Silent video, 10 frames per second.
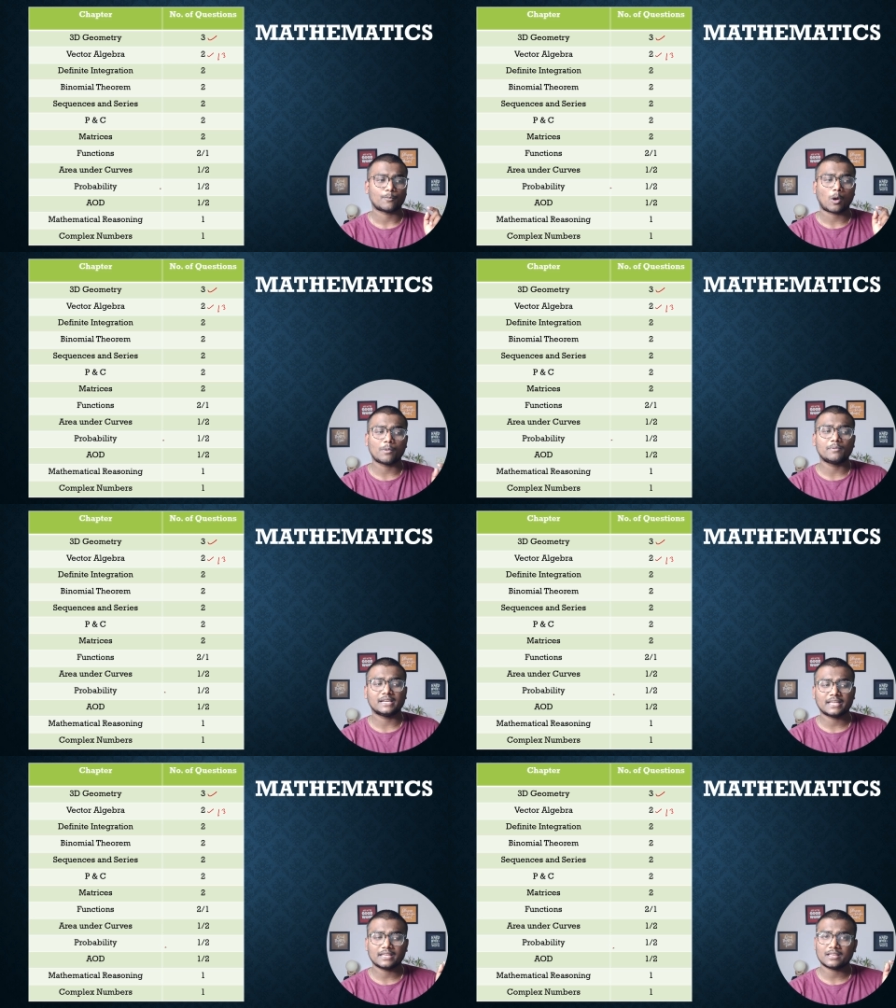
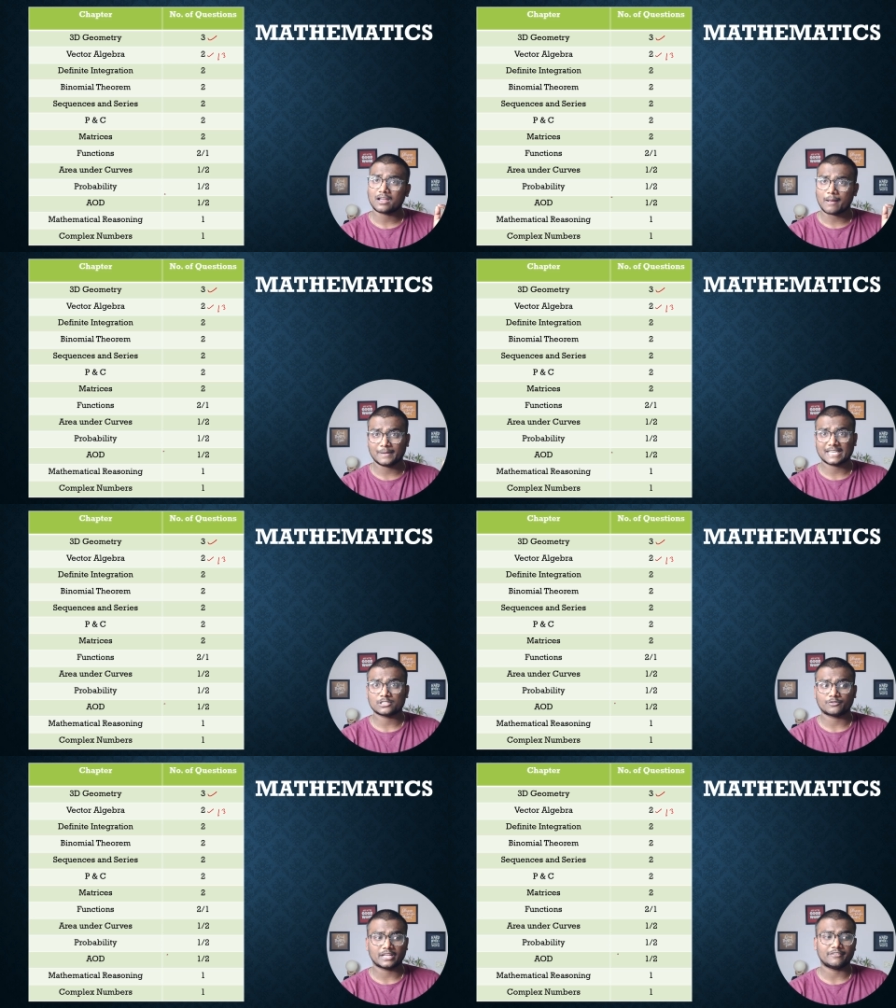probability
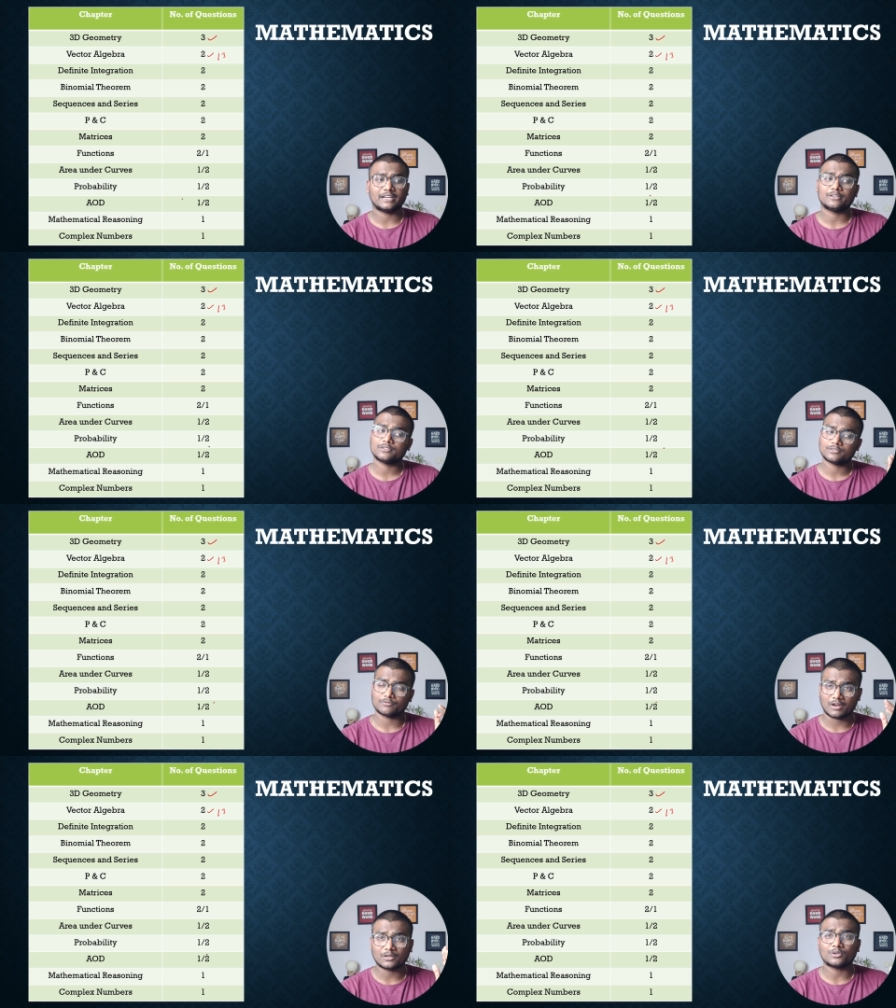application of derivatives
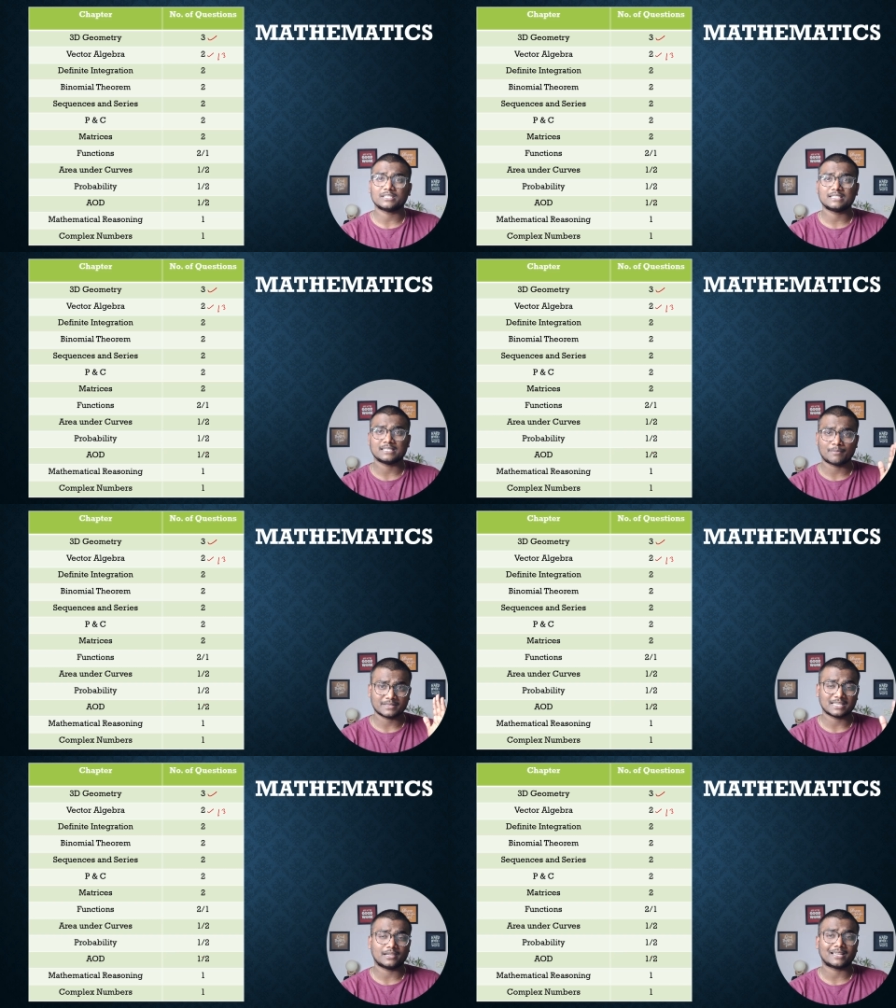1 question is in the
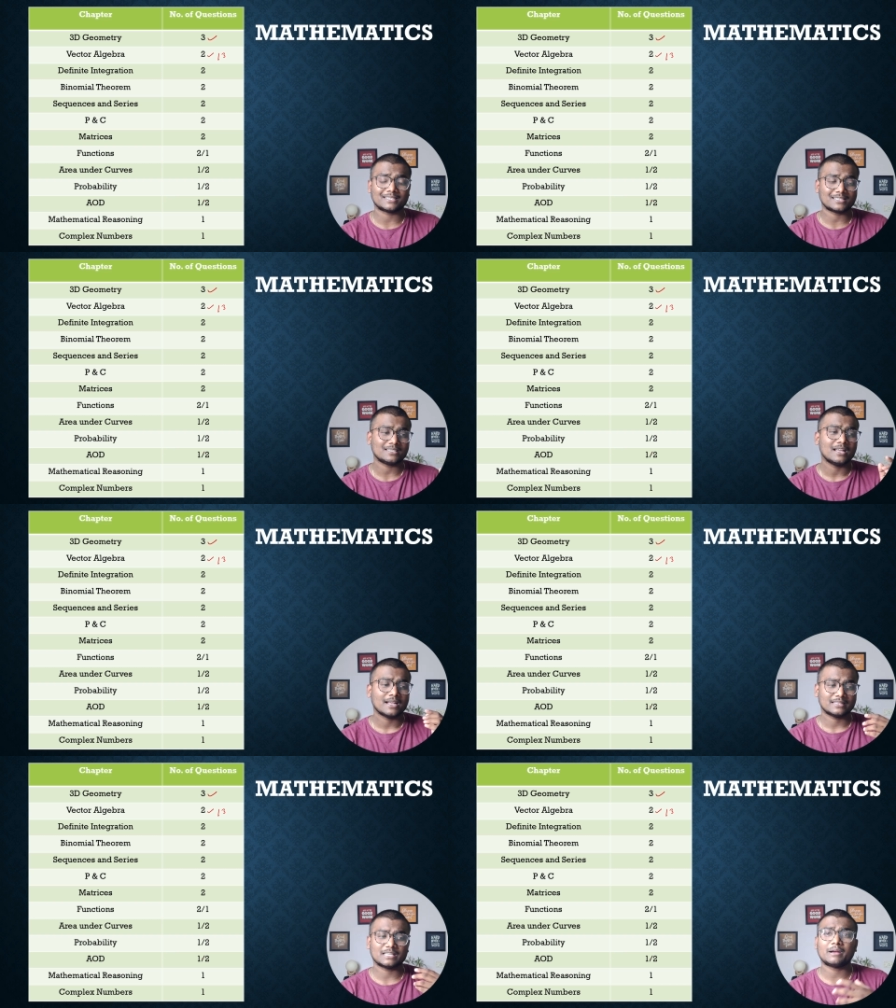majority cases,
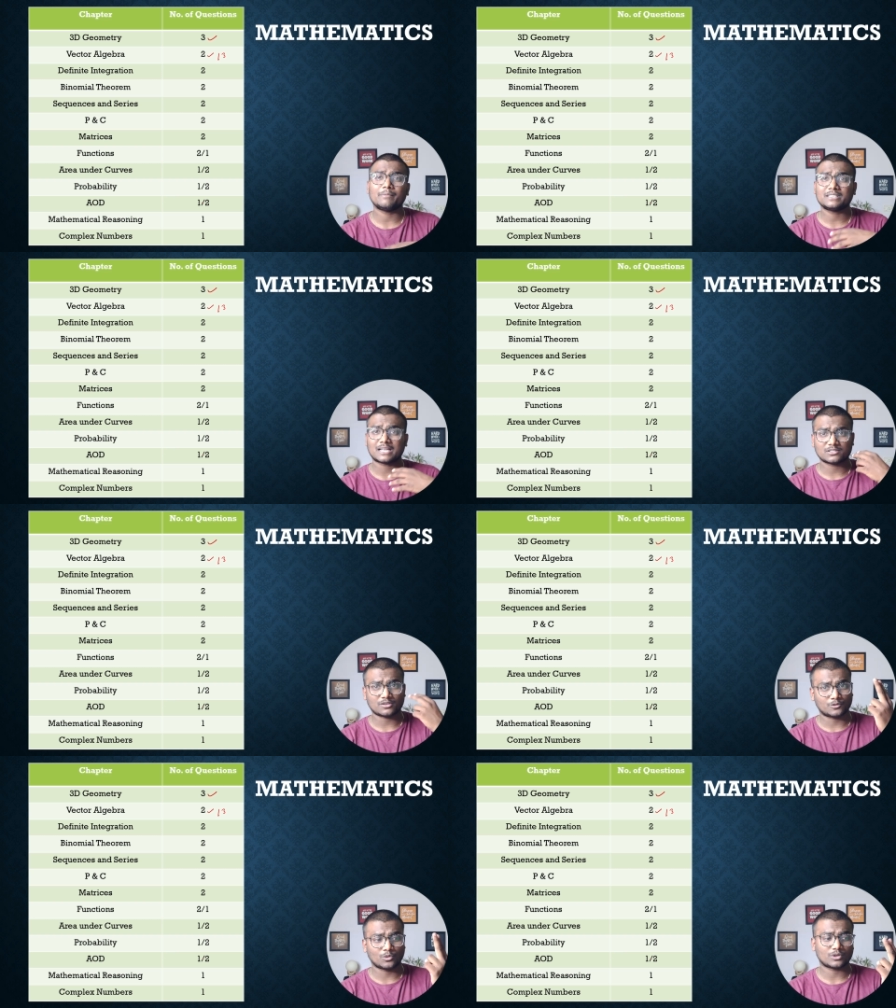there might be chances
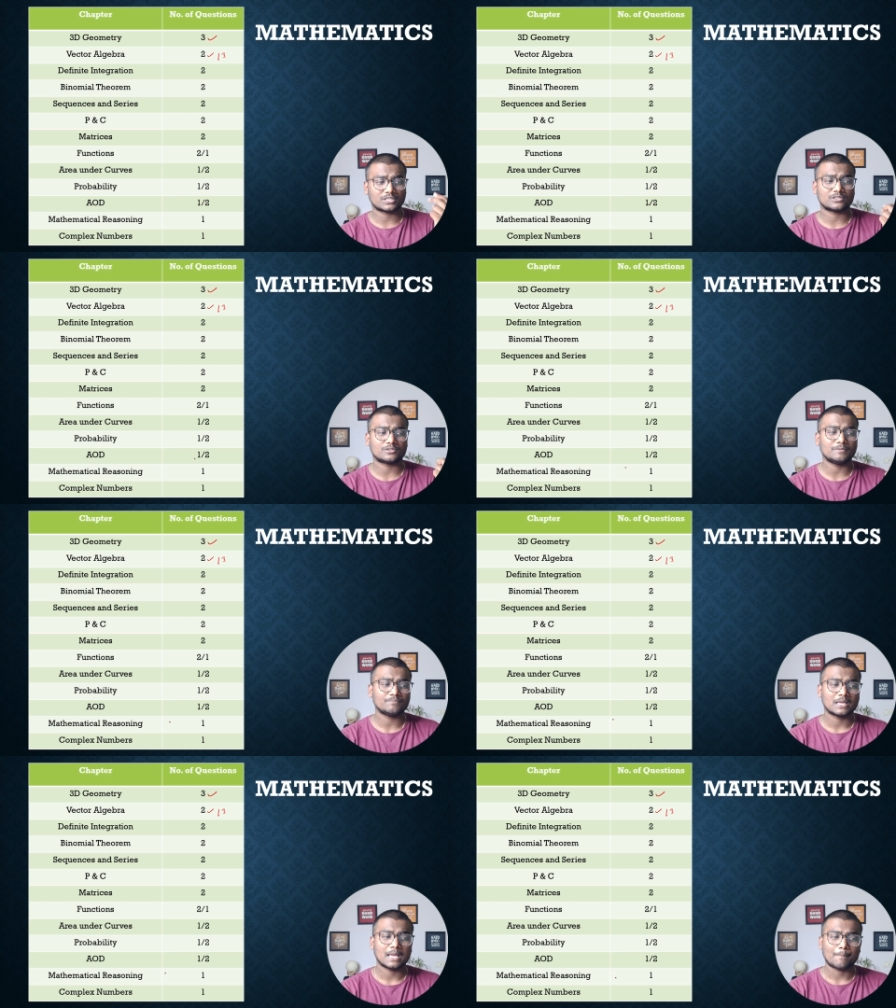of 2 questions too,